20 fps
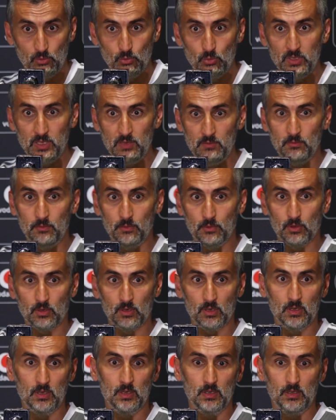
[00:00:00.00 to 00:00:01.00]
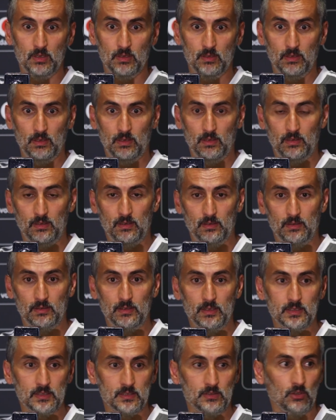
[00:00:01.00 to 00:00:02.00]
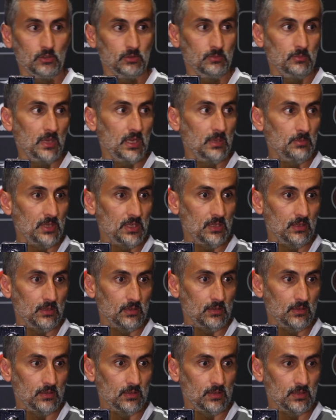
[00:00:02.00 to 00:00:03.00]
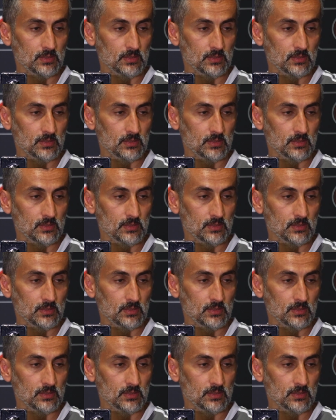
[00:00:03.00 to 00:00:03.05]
looking for. It's not maybe